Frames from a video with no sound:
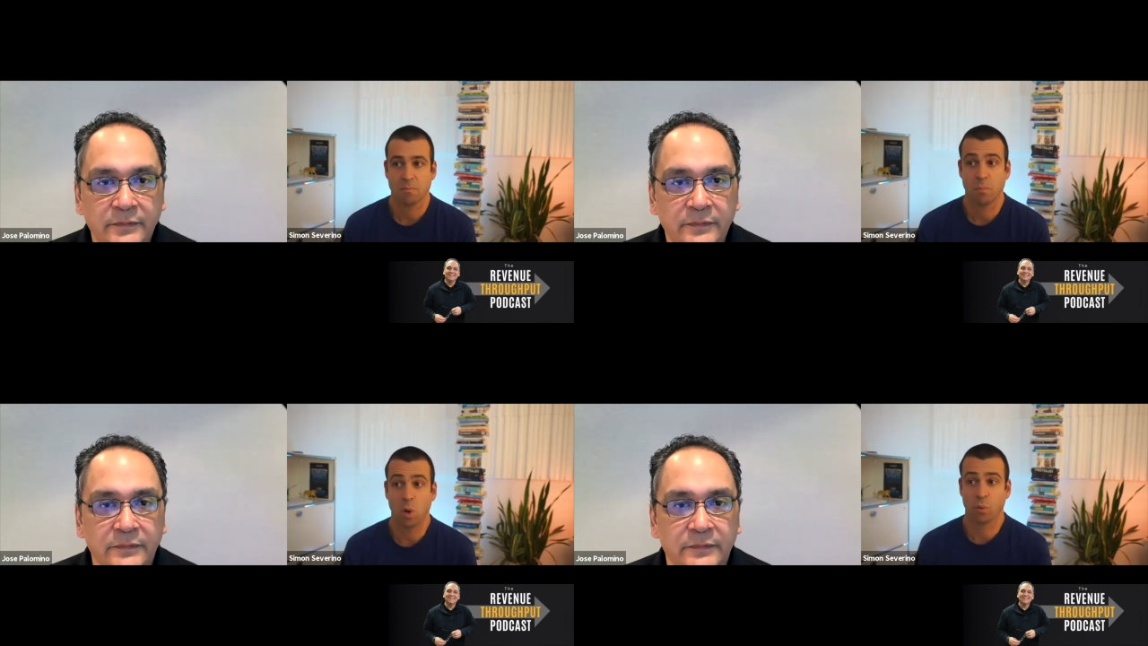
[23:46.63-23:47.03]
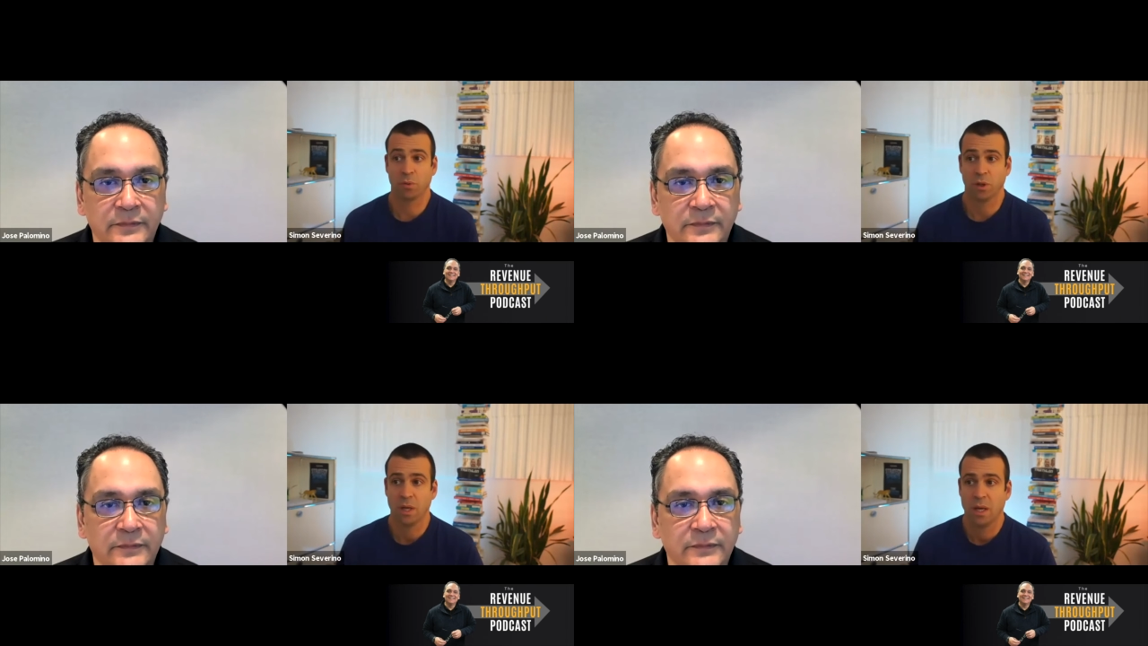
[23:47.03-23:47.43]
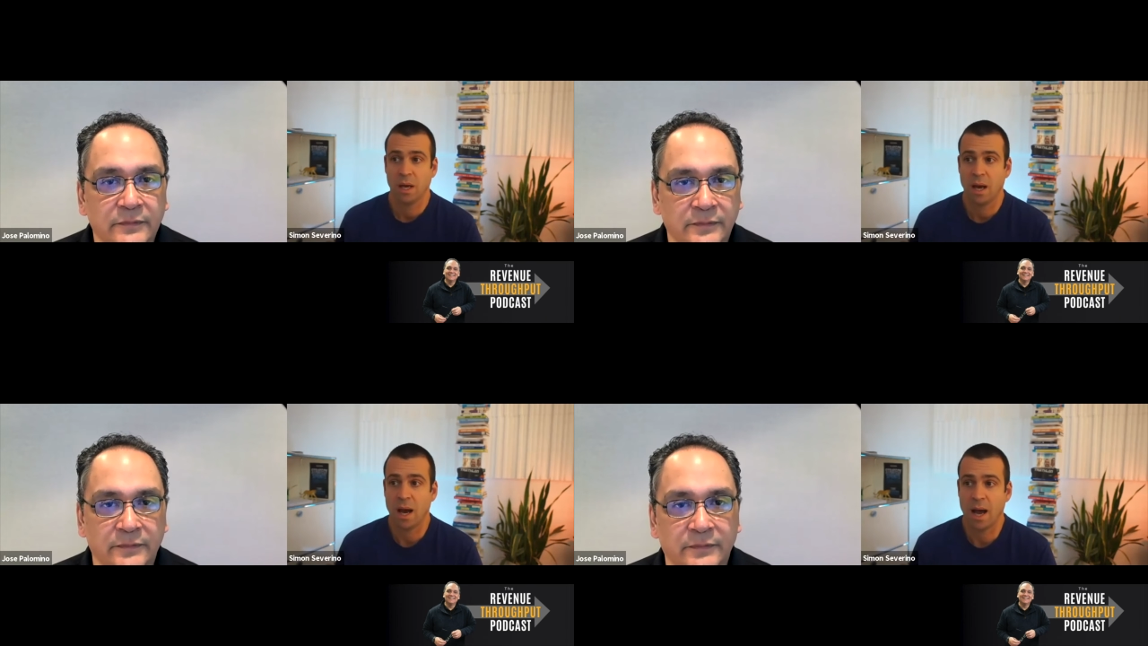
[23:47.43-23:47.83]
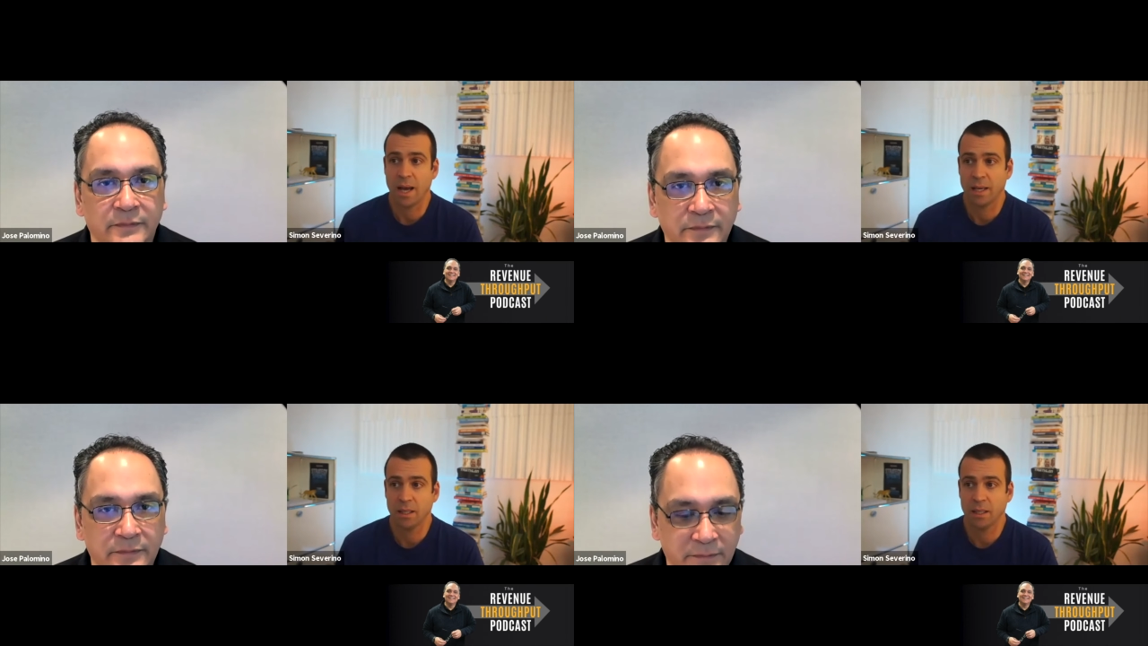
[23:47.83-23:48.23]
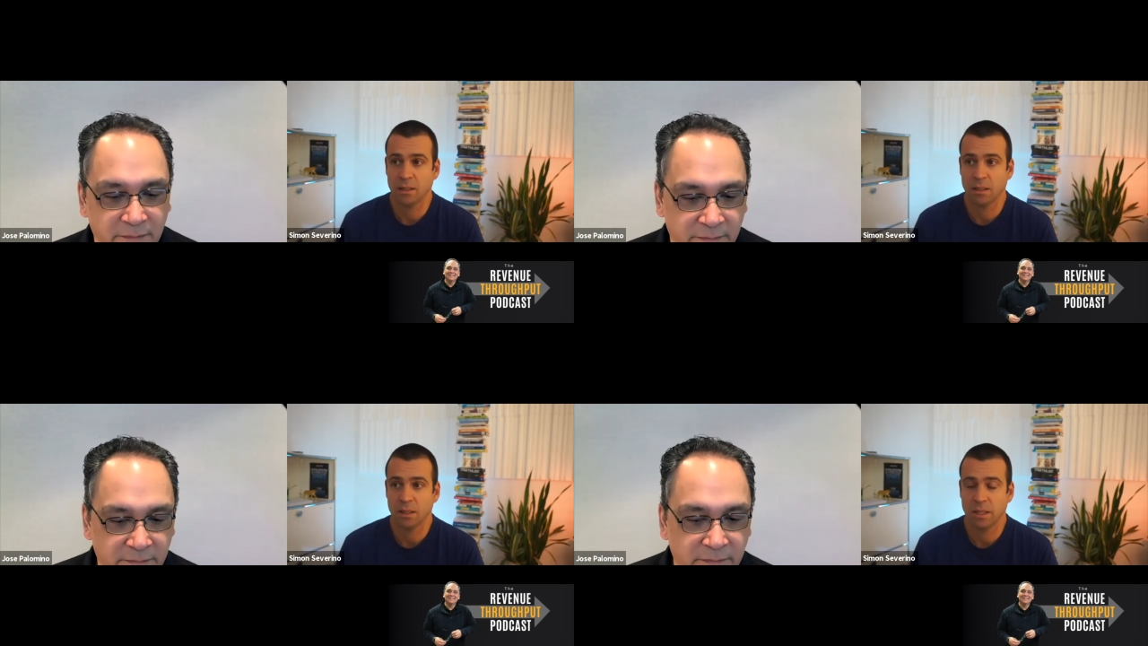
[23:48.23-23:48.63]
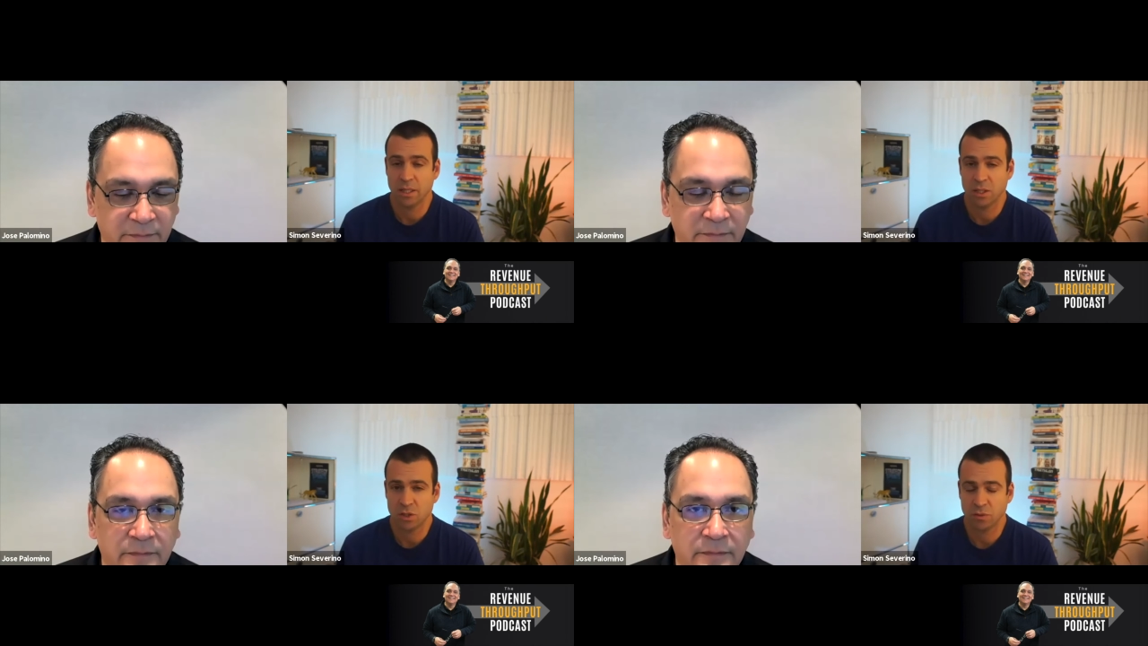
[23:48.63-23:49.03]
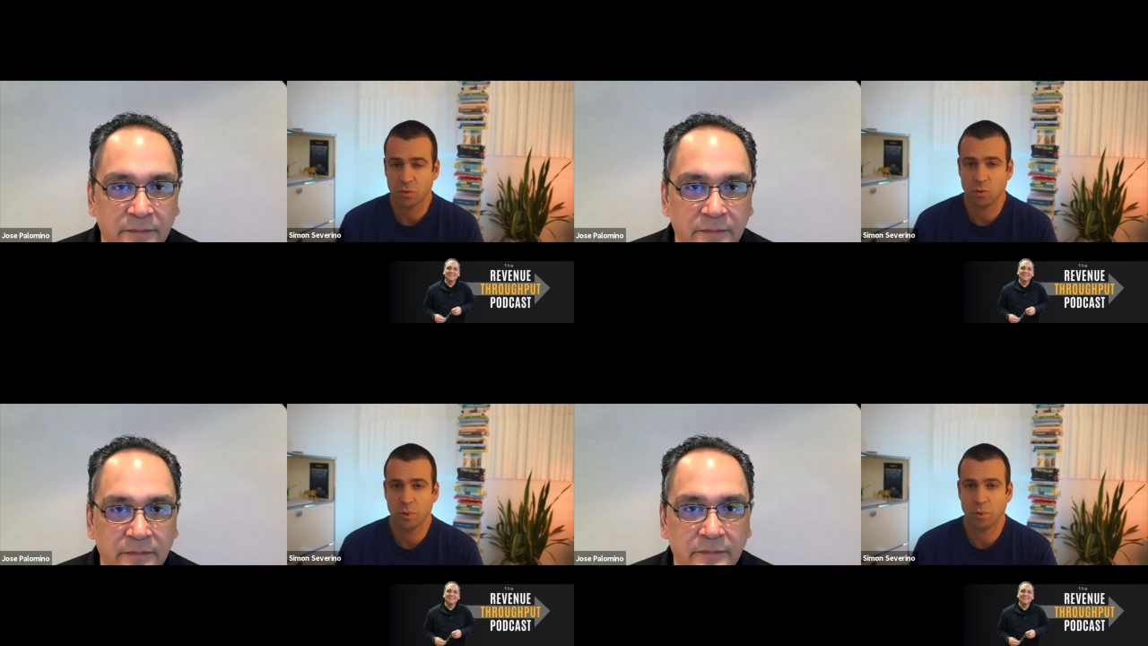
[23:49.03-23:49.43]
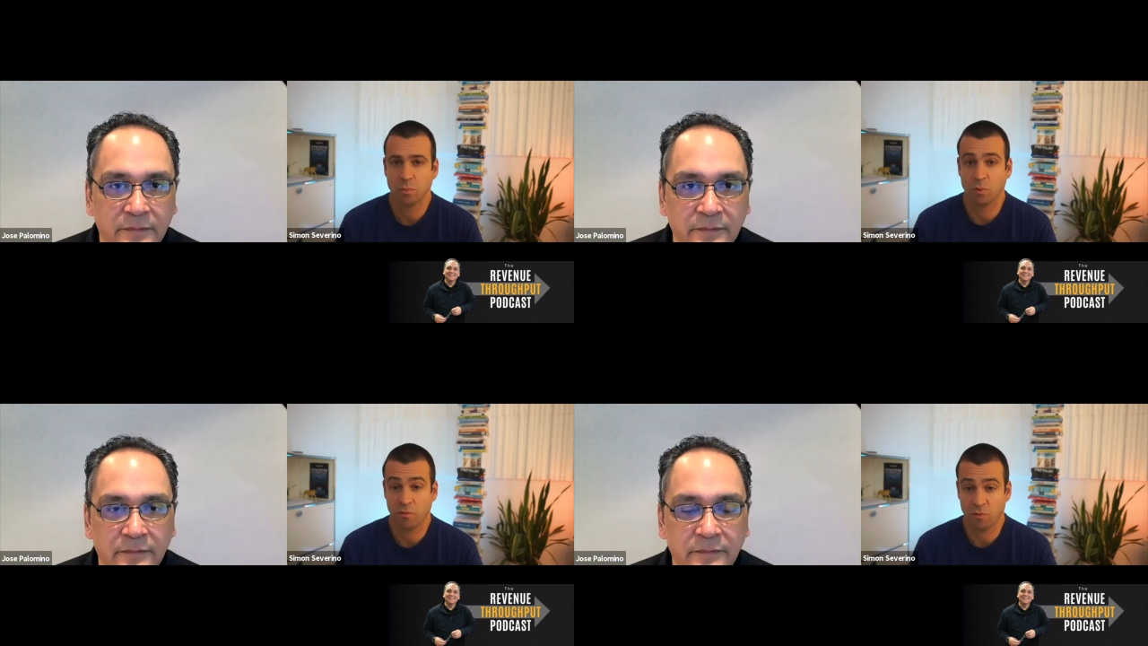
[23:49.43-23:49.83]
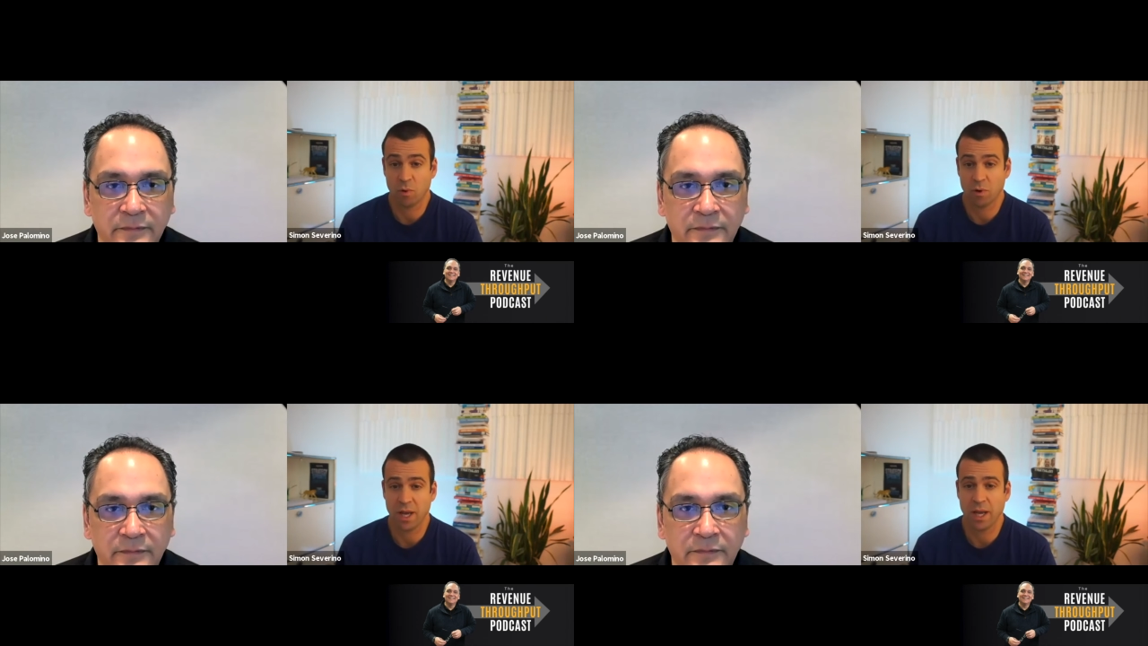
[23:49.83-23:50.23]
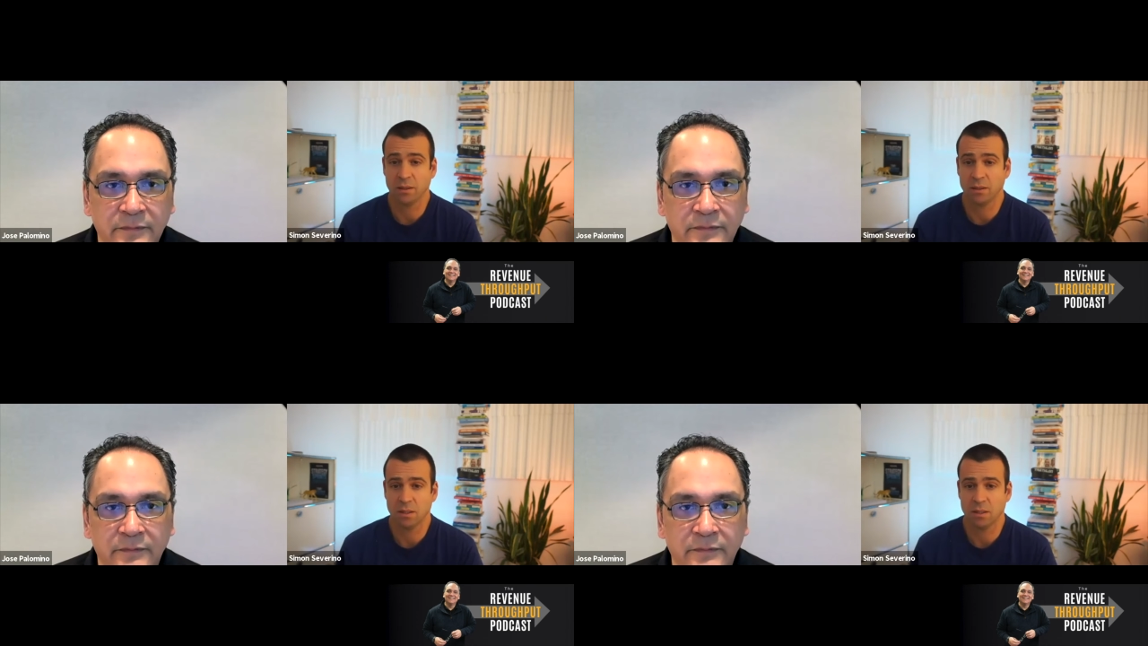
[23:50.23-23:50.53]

Speaker 1: Both. I interview people for that.